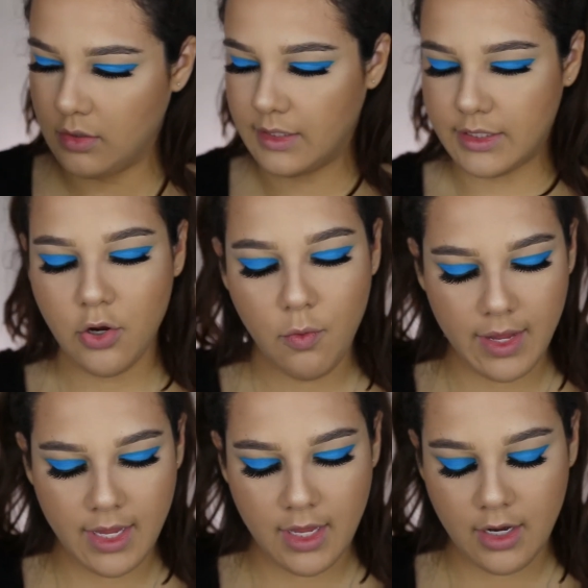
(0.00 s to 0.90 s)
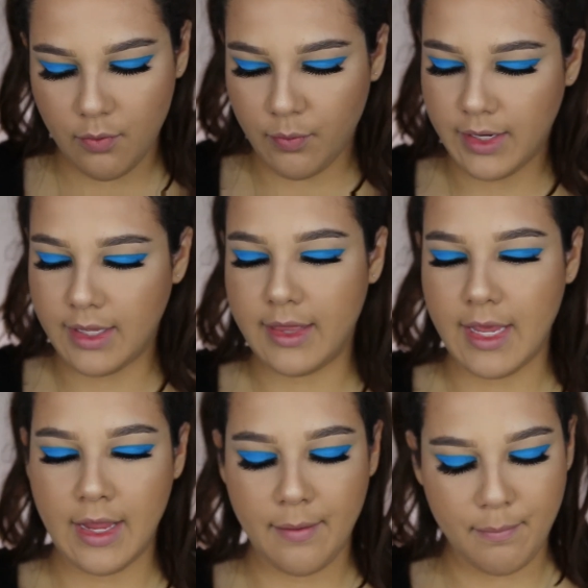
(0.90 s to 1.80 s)
Let's go in with
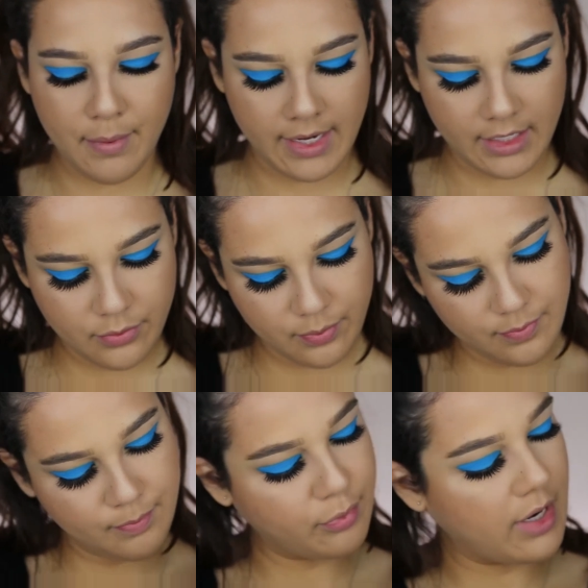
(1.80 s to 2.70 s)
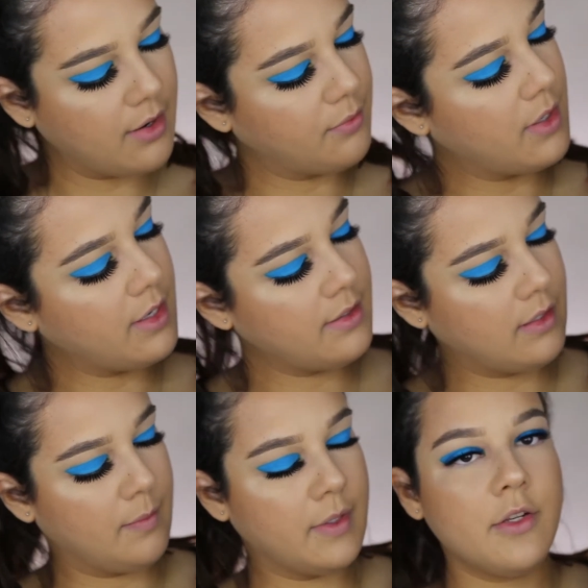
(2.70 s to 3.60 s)
a beige brown one.
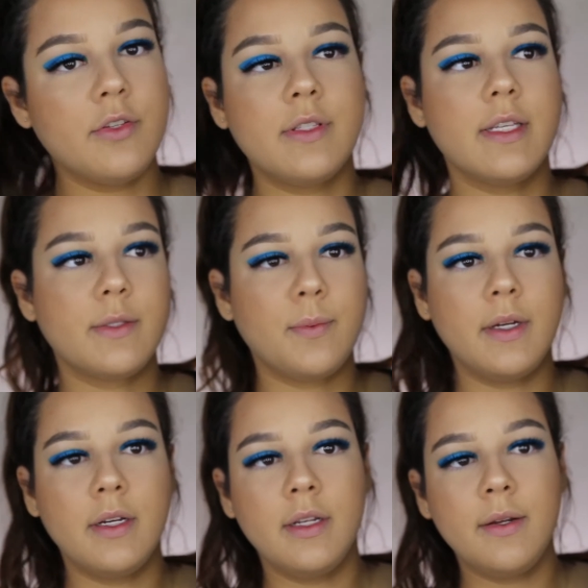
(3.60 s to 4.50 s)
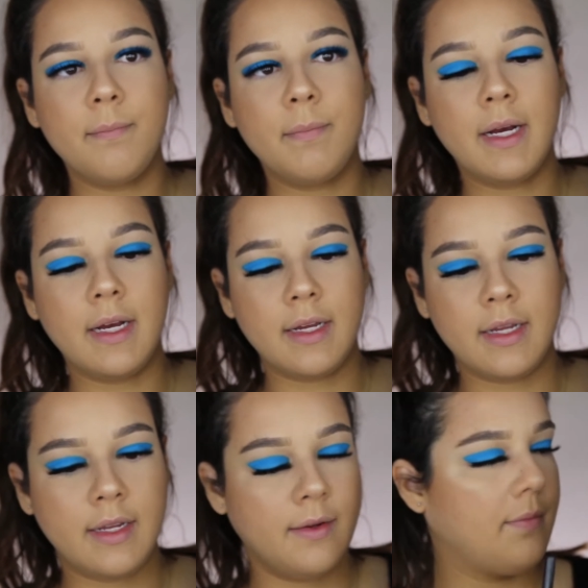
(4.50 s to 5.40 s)
So I'm going to use this one
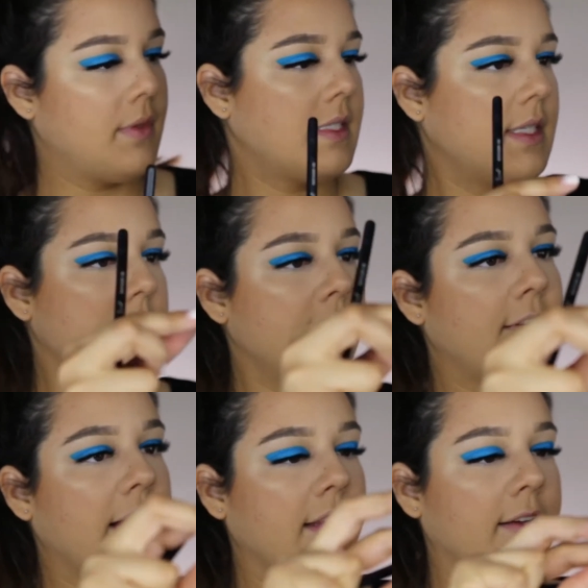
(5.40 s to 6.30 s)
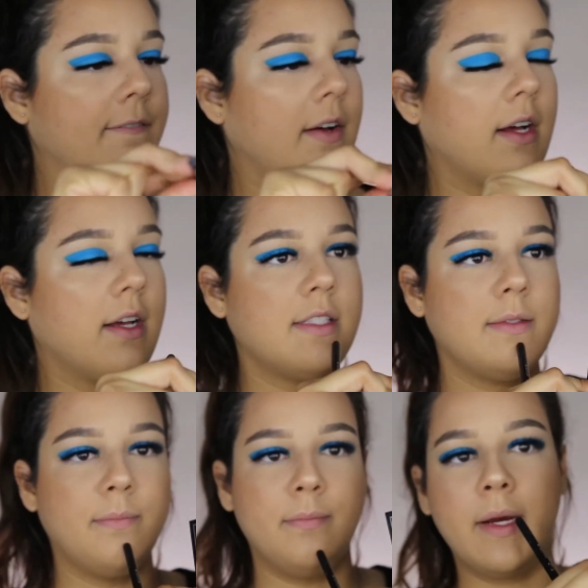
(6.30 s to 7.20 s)
by, this is the Violet Boss
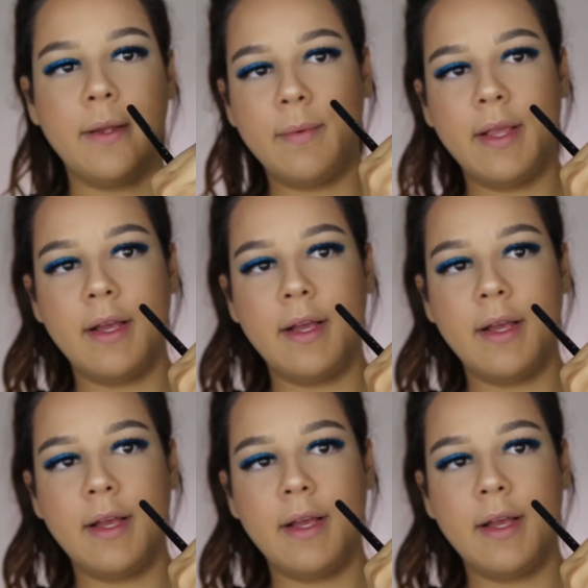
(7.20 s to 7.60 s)
by